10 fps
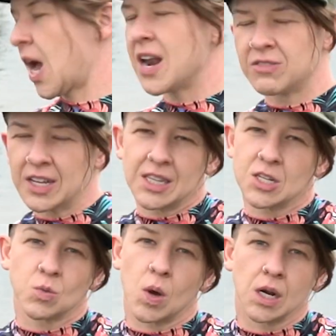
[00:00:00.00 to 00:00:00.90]
kind of like
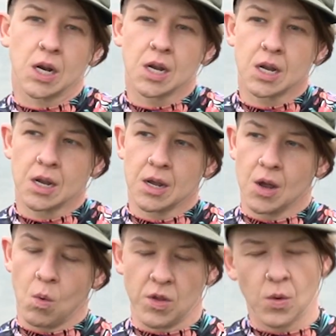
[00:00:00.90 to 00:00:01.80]
this one,
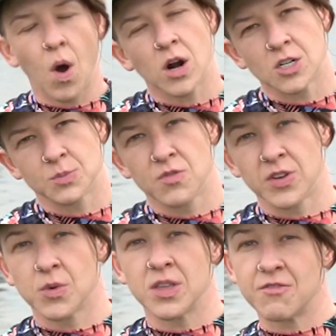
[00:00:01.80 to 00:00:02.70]
where the water is
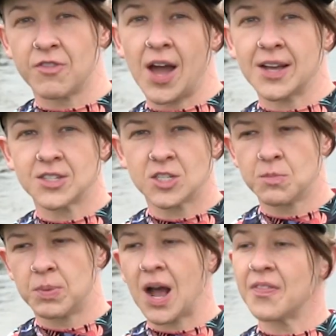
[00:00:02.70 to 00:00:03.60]
moving really
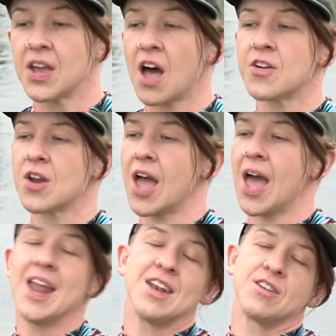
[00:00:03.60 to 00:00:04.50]
fast. But on the other
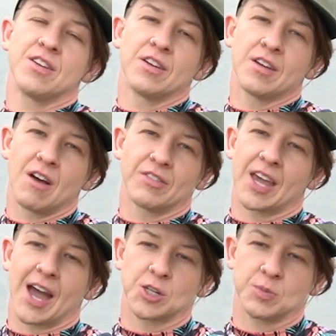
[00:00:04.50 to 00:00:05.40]
end of the
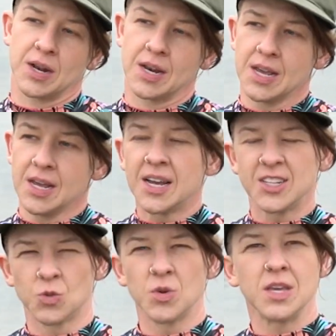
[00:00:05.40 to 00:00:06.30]
catchment
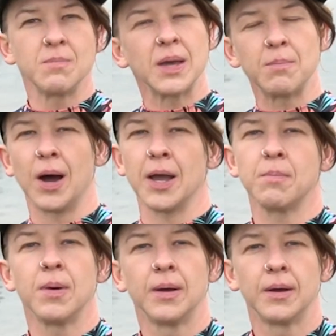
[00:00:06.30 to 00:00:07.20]
is a really big pipe.